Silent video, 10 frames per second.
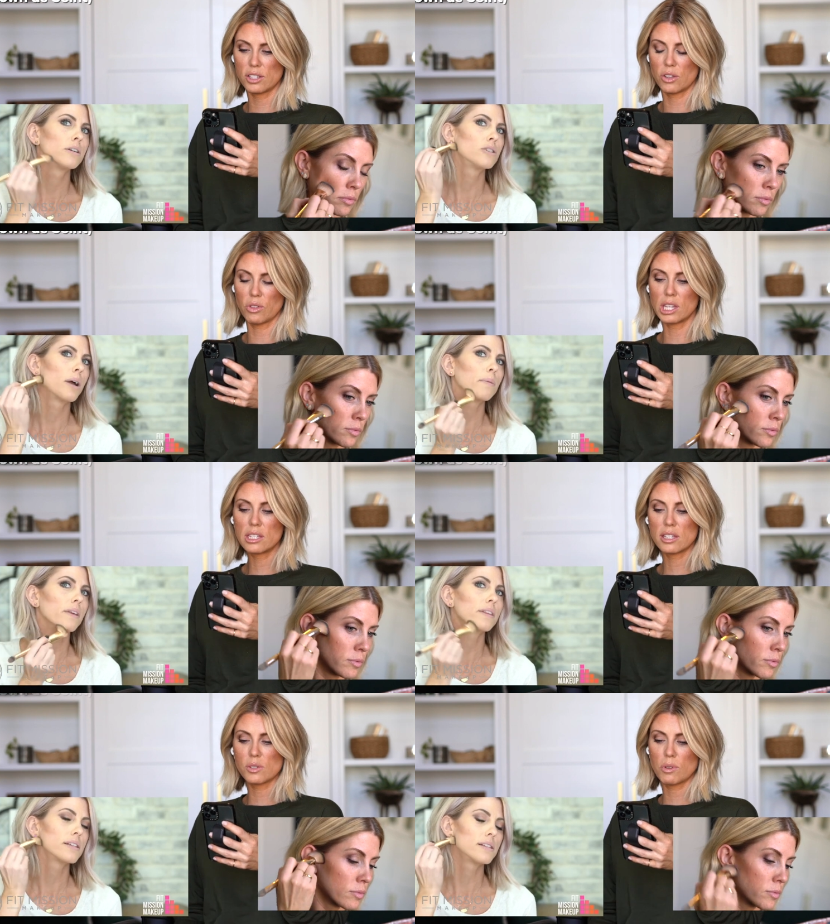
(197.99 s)
Speaker 1: So
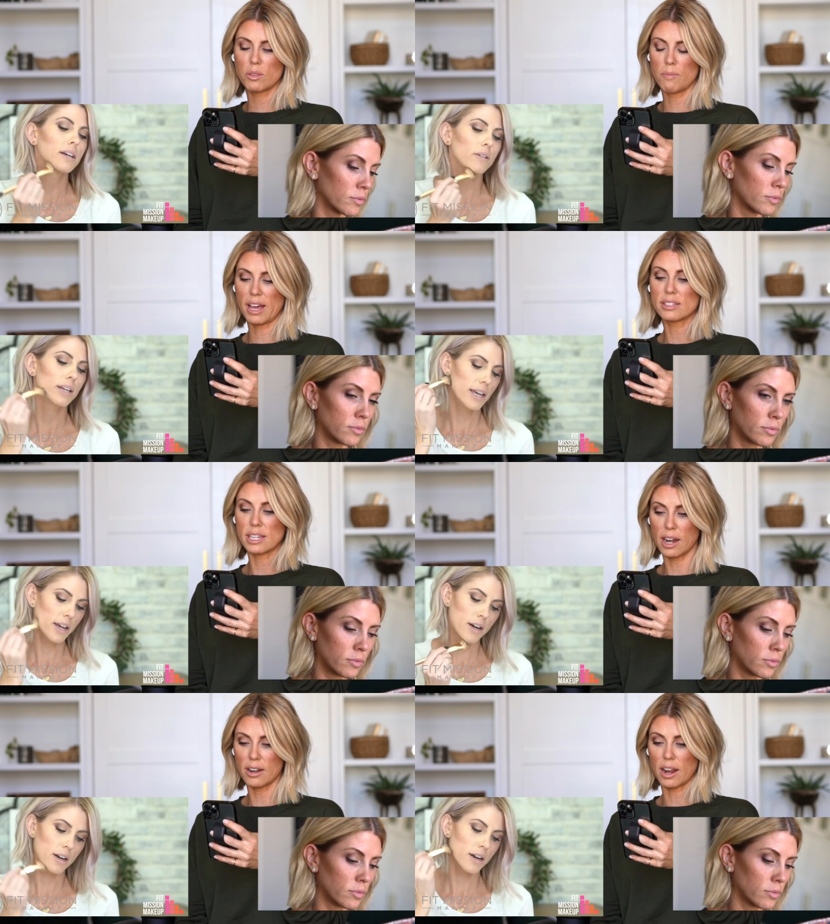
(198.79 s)
this is with
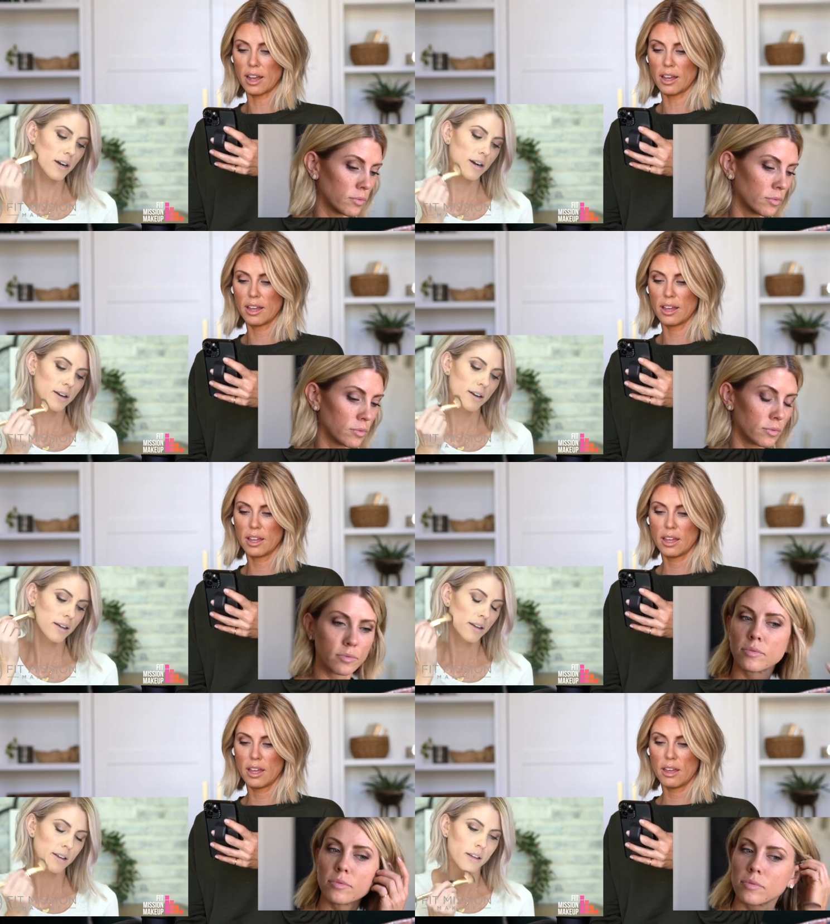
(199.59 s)
mascara
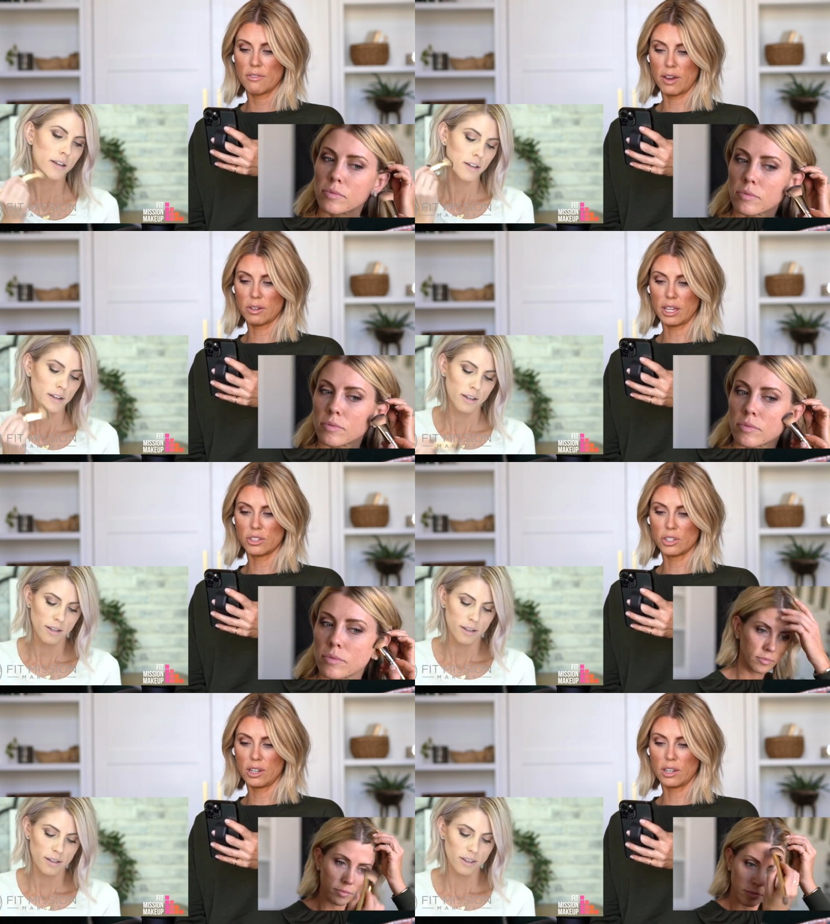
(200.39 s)

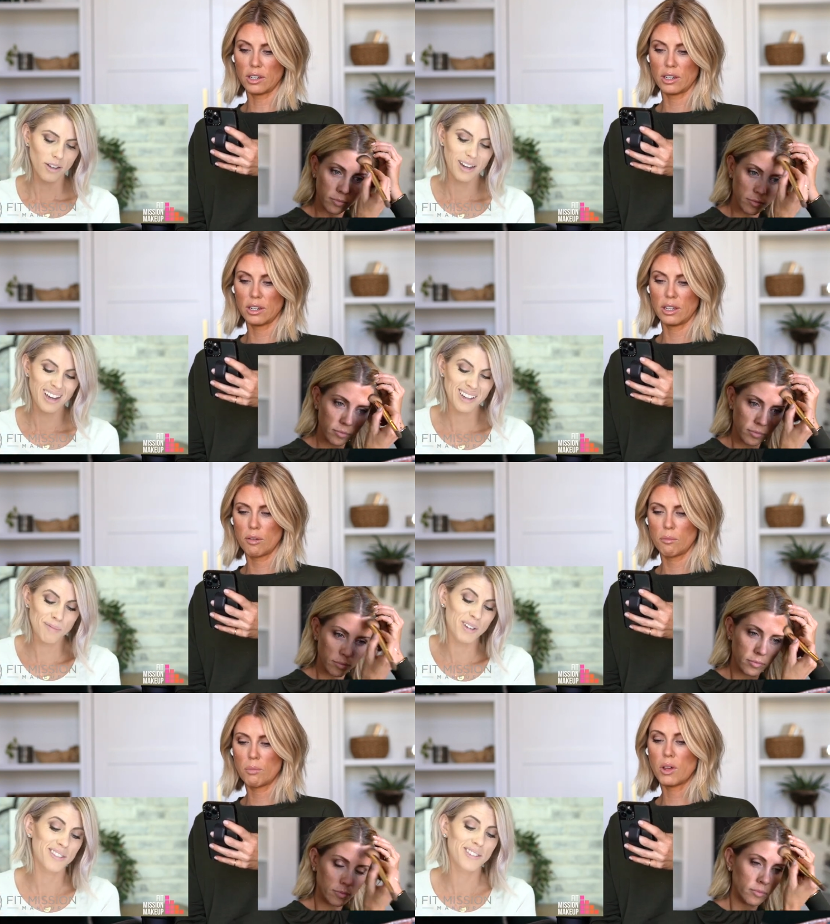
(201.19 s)
foundation,
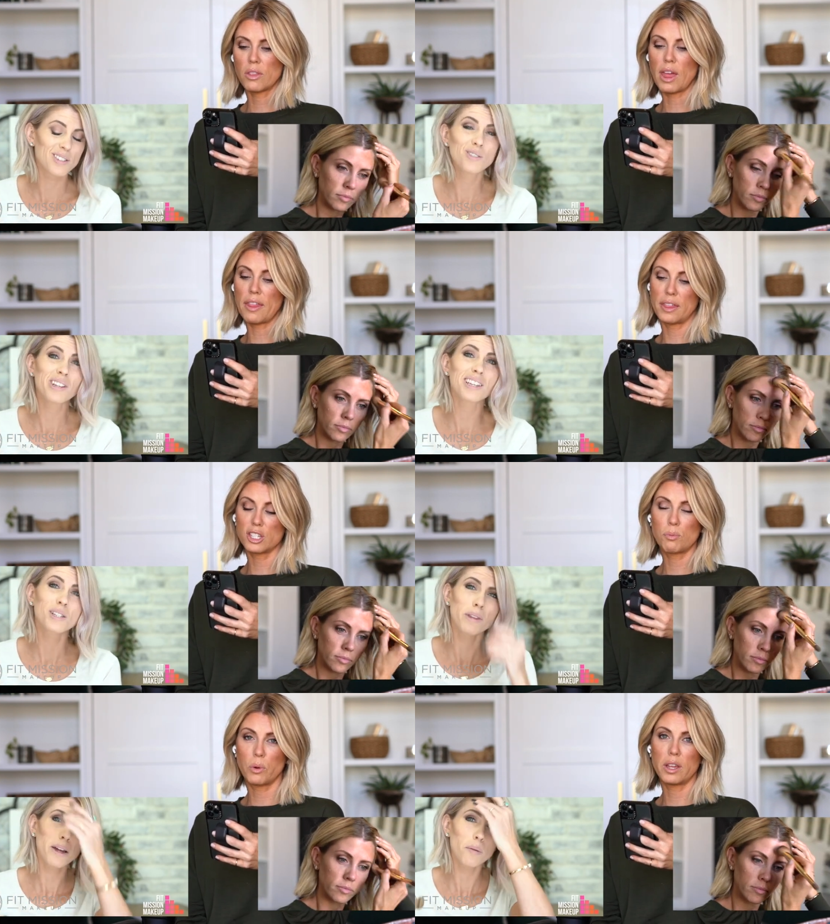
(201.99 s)
but at
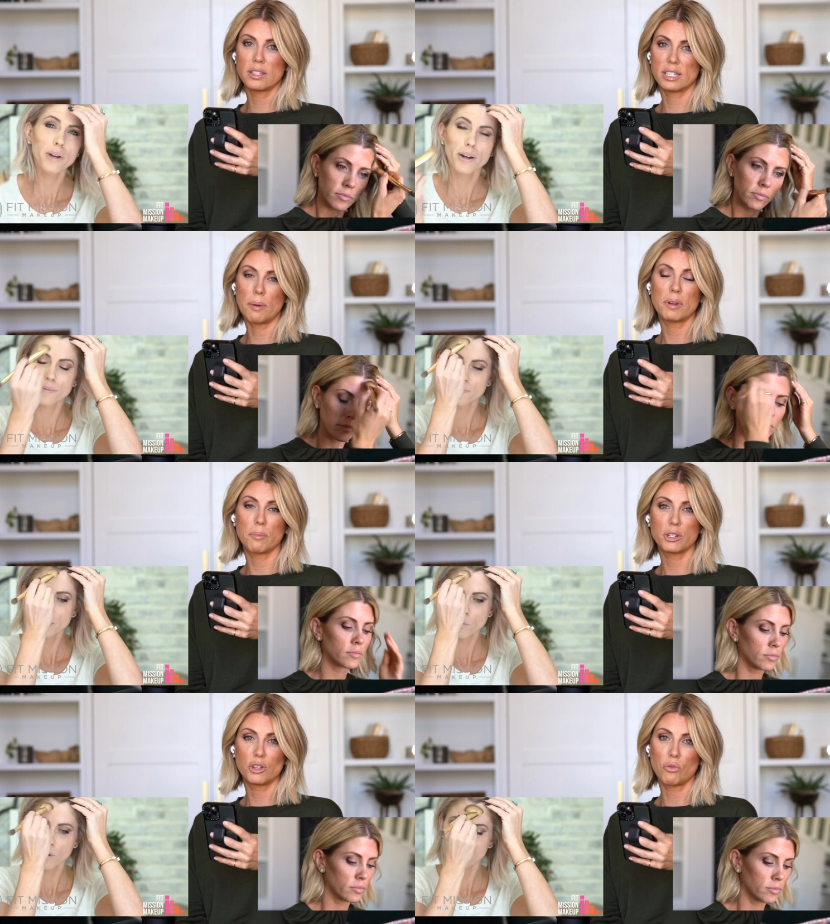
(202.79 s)
this point, step
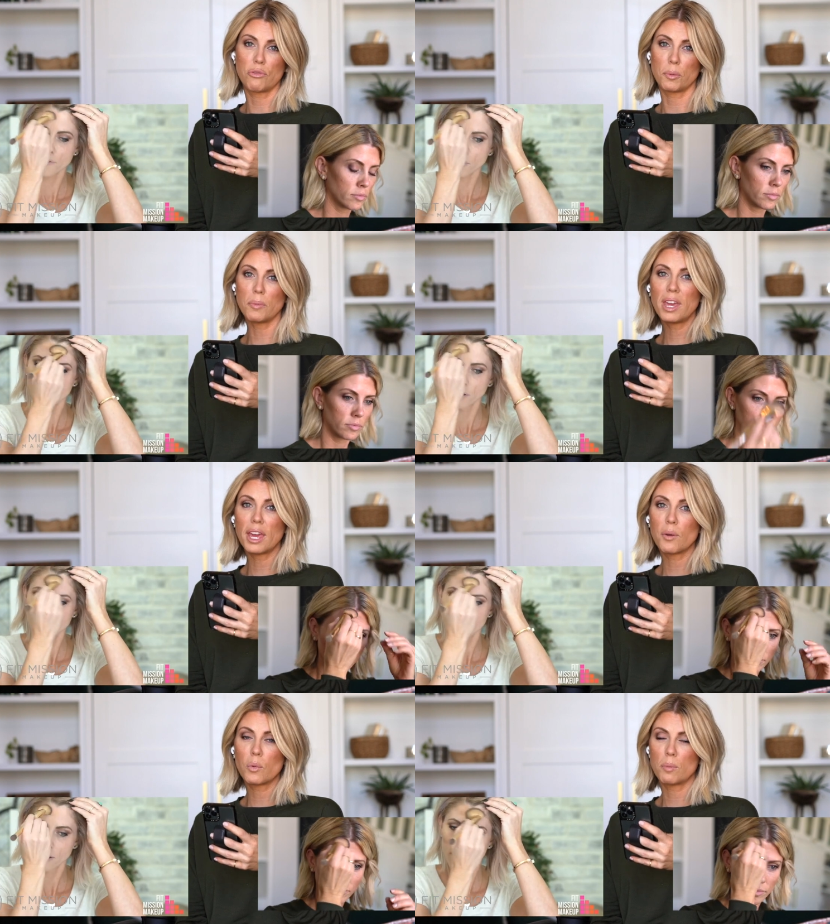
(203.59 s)
number 2 for
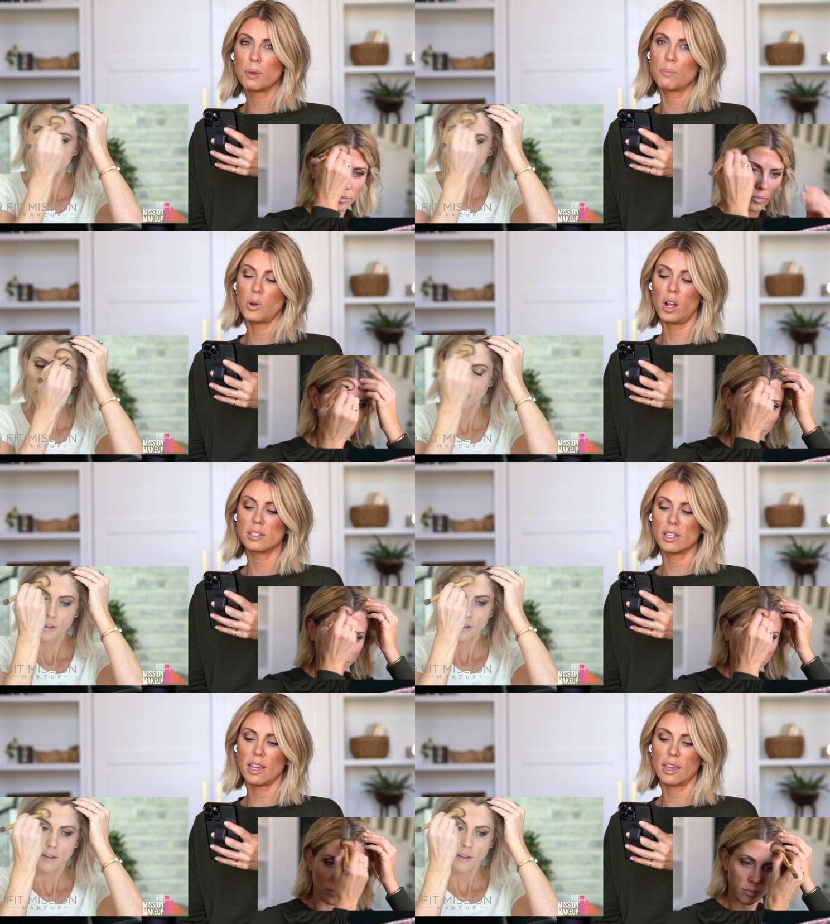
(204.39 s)
me would be
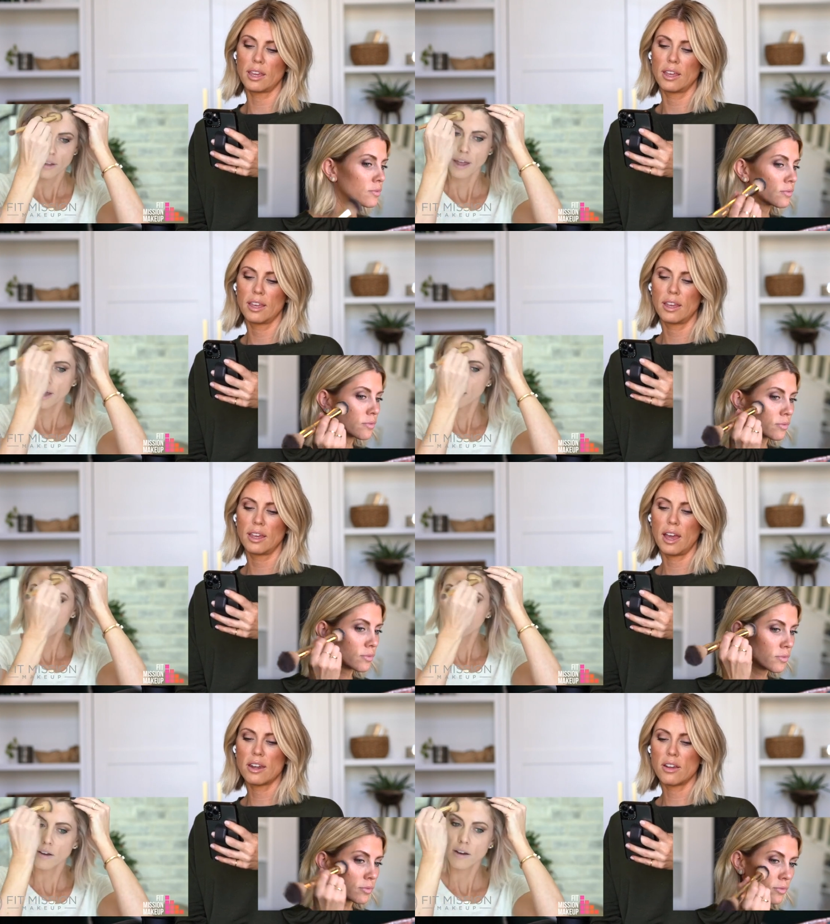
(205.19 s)
bronzing
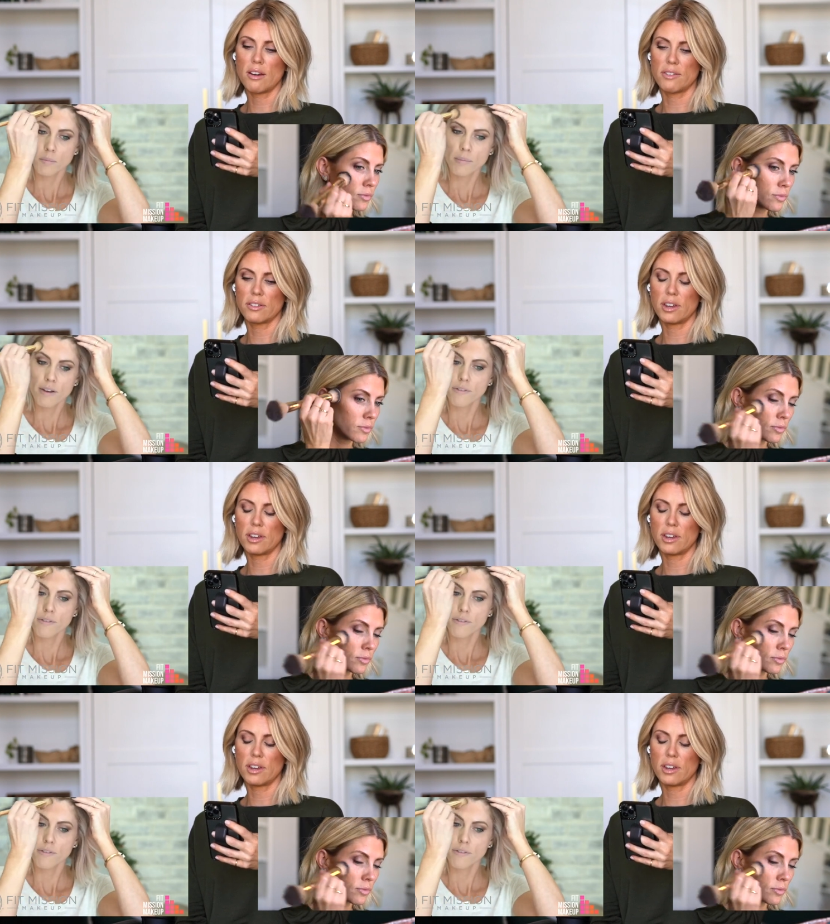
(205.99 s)
and not